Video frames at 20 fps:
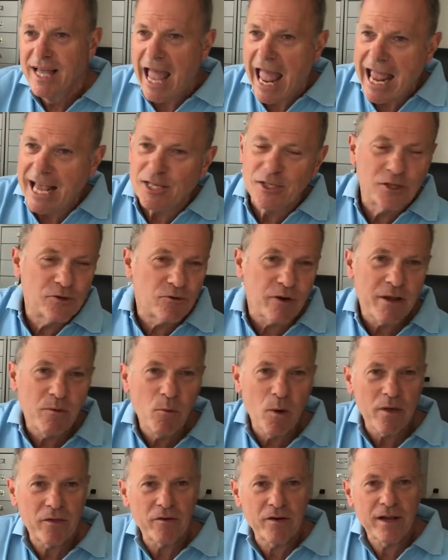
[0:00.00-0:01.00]
extreme
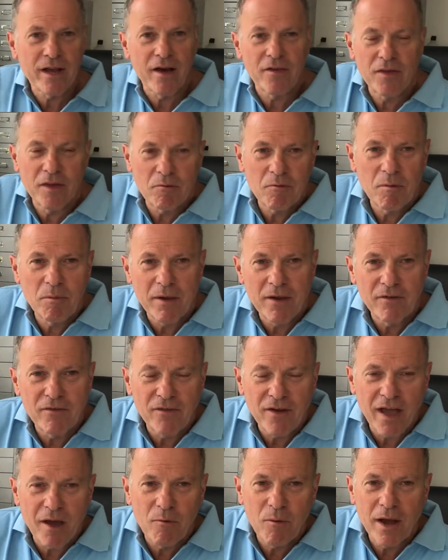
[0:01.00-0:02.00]
weathering, I think would be a
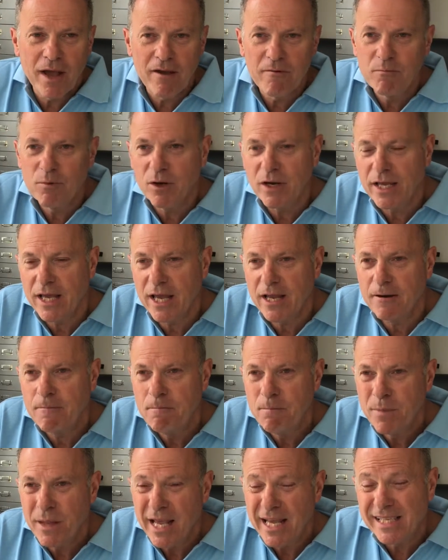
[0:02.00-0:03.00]
fair way of putting it.